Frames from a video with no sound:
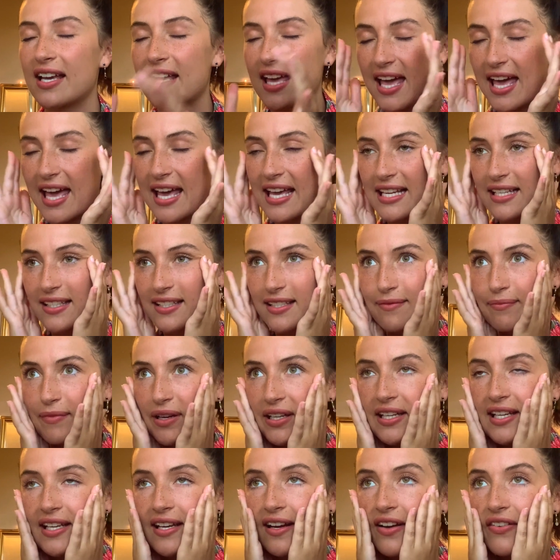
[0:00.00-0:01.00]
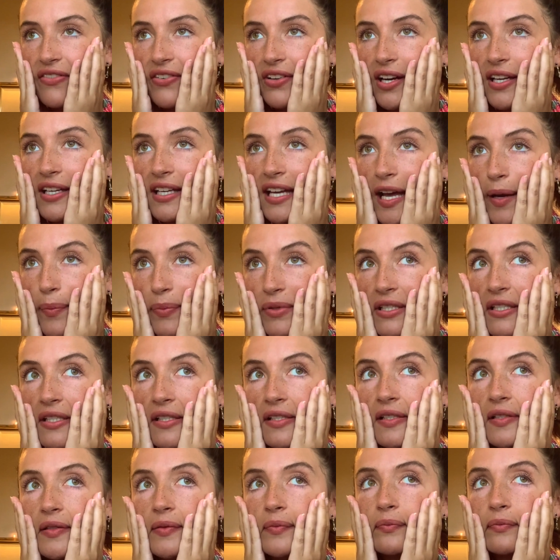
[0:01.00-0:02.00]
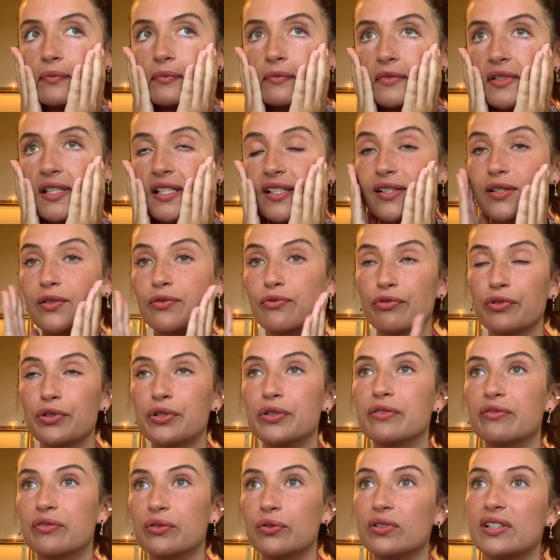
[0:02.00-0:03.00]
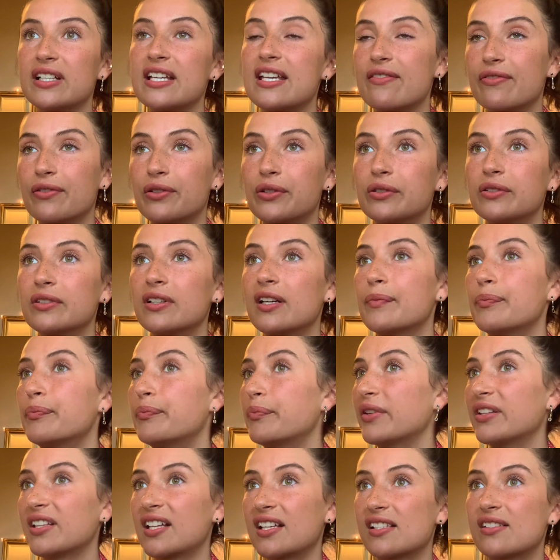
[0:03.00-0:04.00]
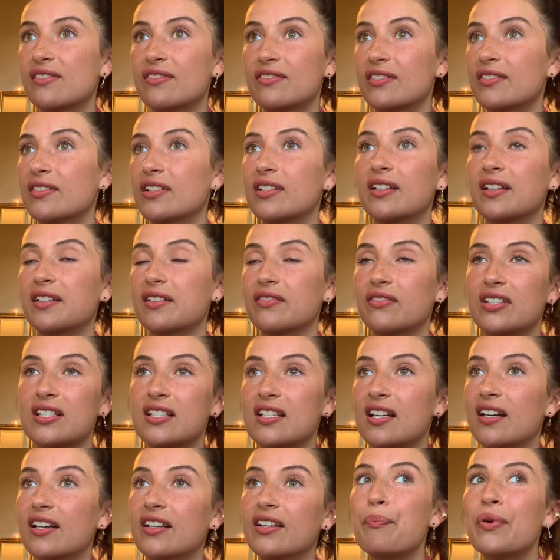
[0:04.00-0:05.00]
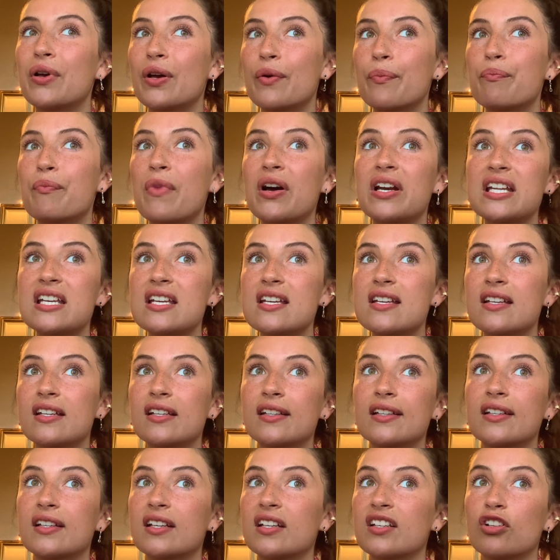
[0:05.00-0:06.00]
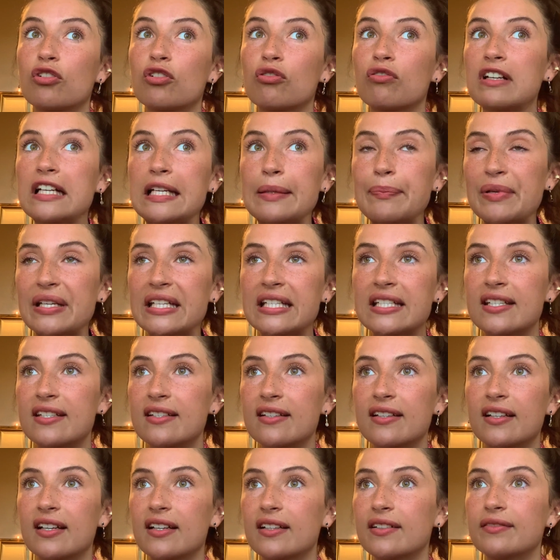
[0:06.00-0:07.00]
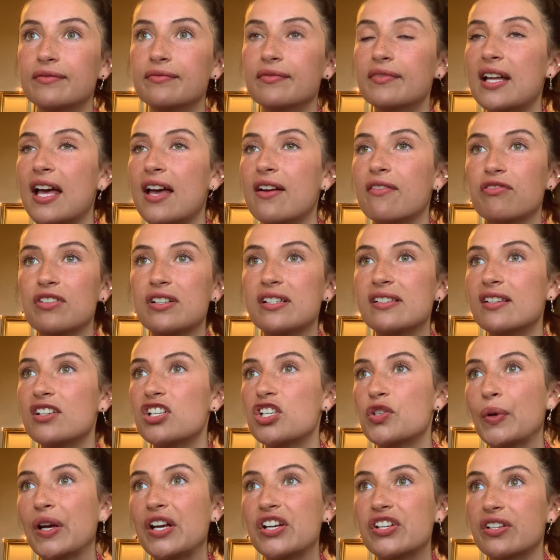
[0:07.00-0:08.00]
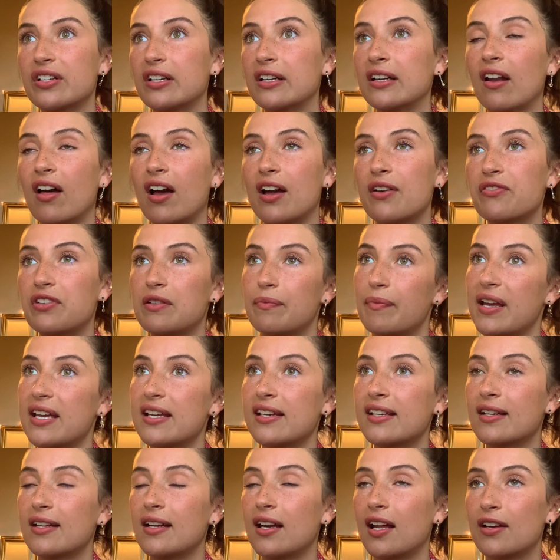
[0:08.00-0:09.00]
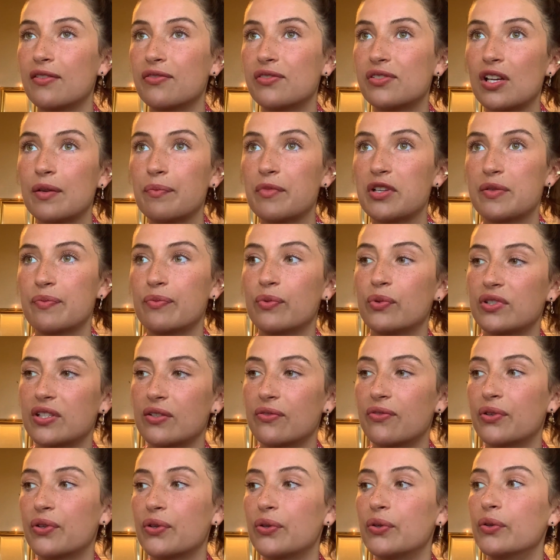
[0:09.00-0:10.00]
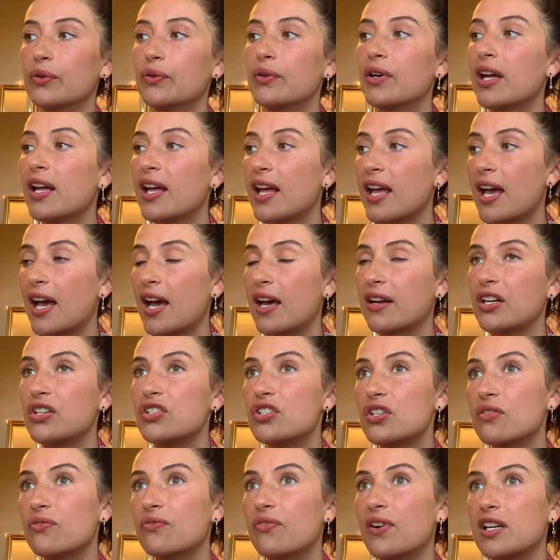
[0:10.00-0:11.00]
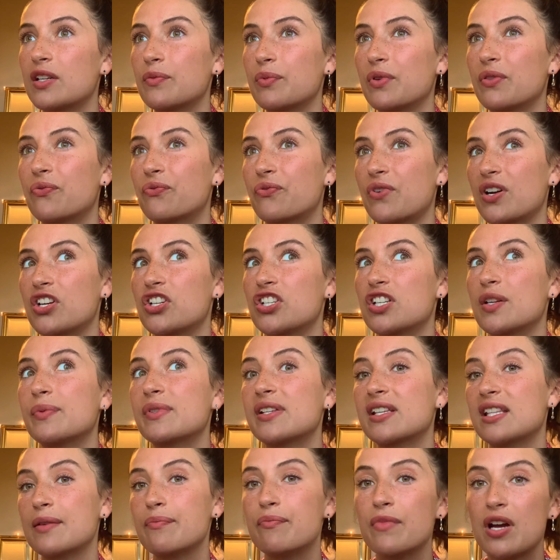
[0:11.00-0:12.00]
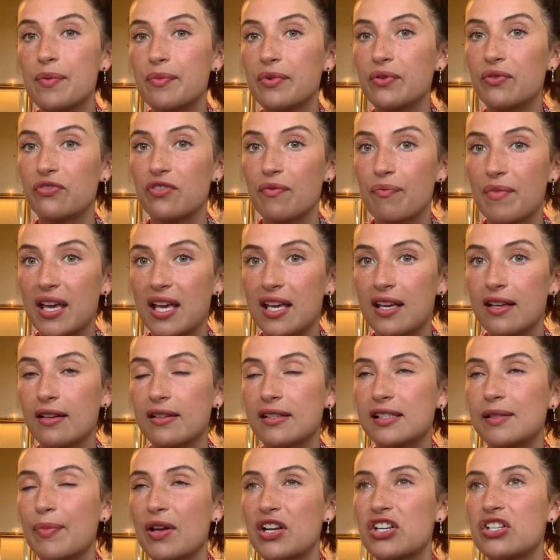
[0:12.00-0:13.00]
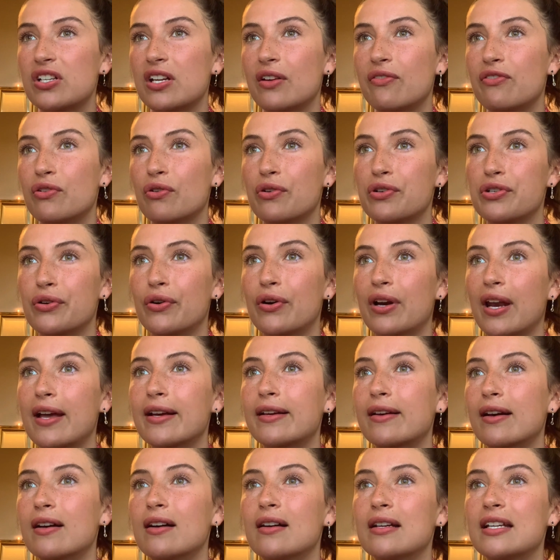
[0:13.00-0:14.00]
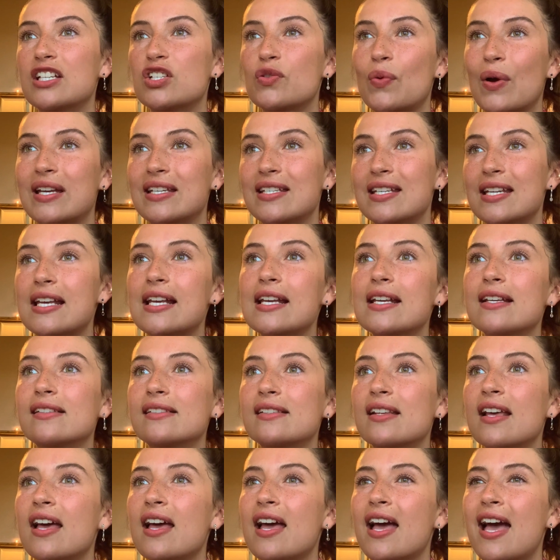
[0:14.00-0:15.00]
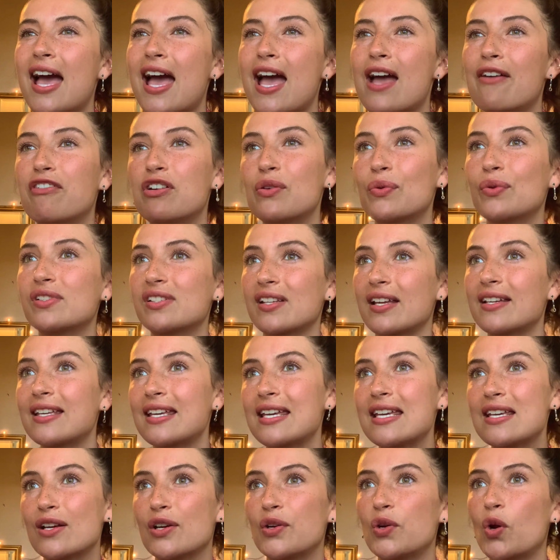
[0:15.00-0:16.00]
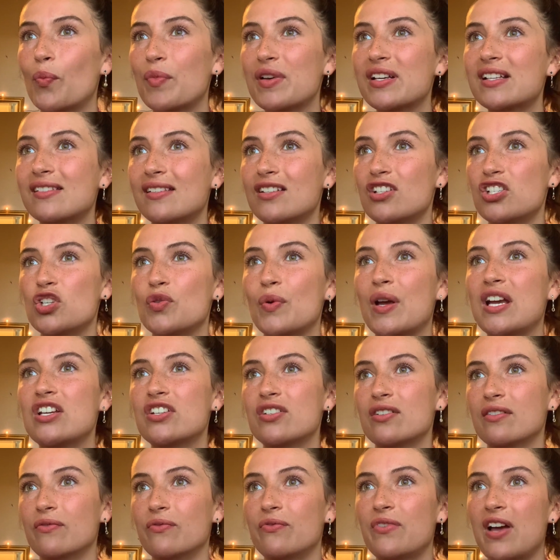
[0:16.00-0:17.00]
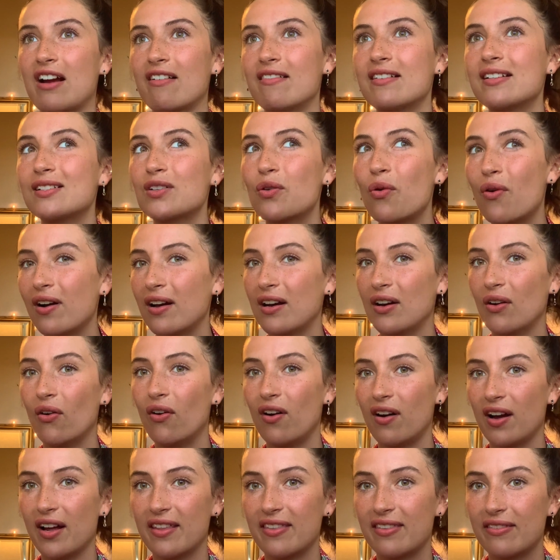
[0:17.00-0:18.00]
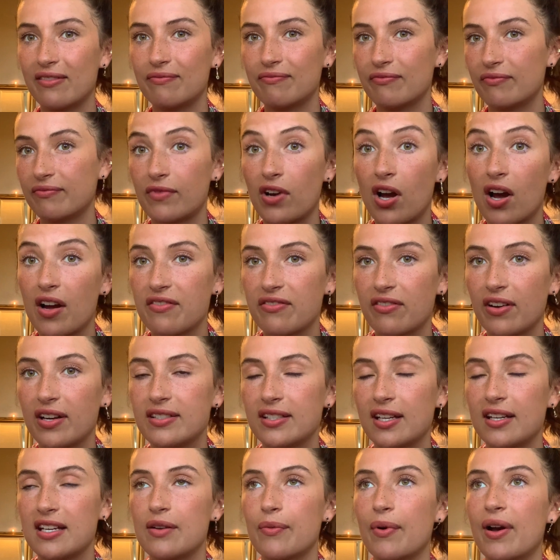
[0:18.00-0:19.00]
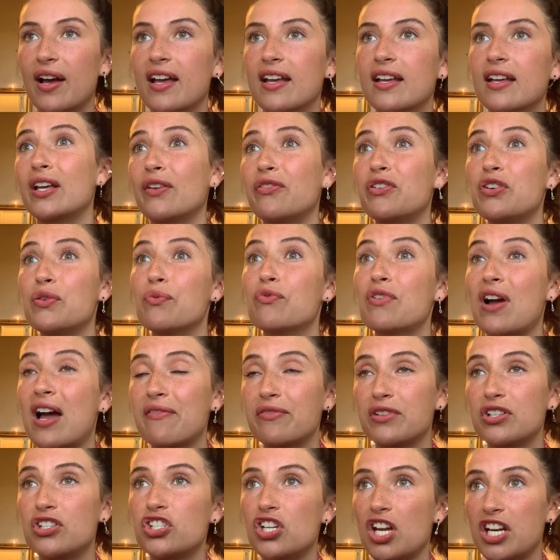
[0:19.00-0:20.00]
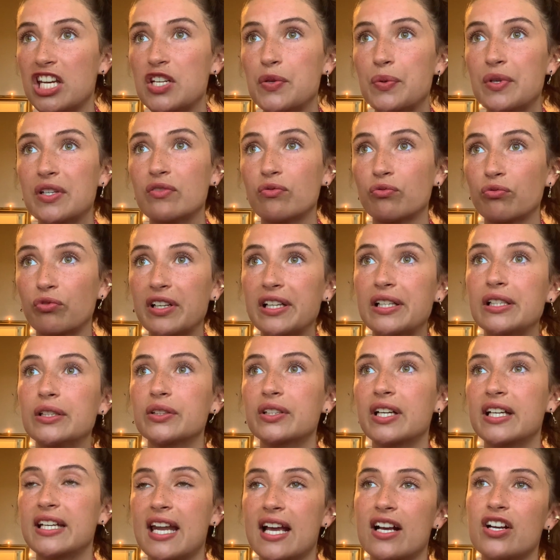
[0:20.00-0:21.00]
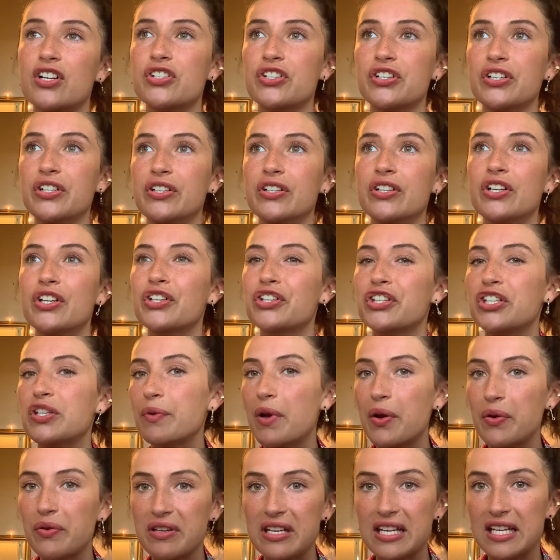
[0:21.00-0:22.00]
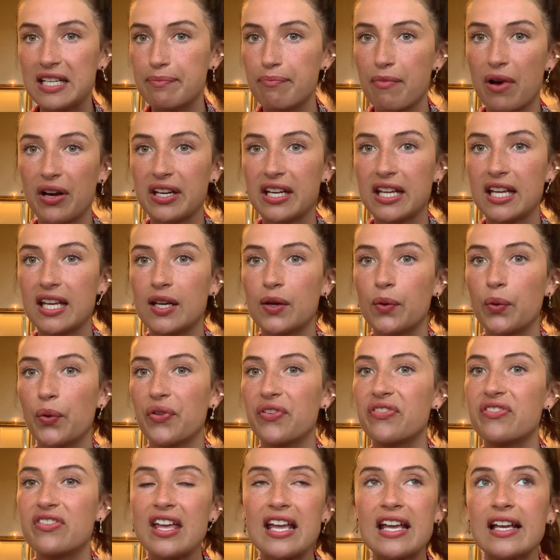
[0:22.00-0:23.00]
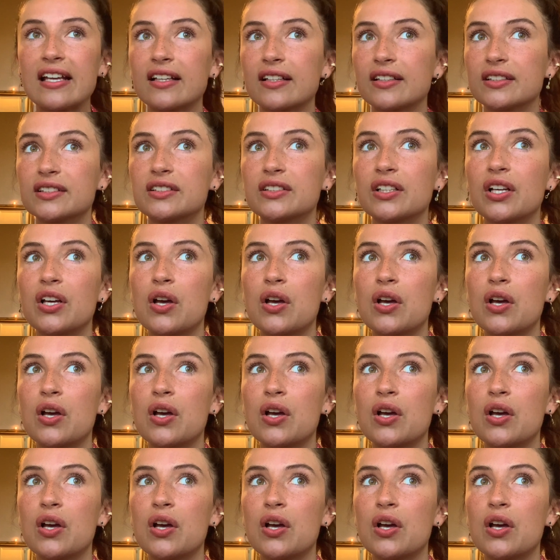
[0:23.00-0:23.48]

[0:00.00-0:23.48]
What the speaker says: hate money. I feel like capitalism is the root of all evil, but that's another video. But money can creep into every situation in life and make life so much more difficult. And I do find with friendships at the moment, for me, especially if you're in your like early 20s, everyone's like economic situation varies quite a lot, I find anyway. If you have a genuine real connection, you won't need money or things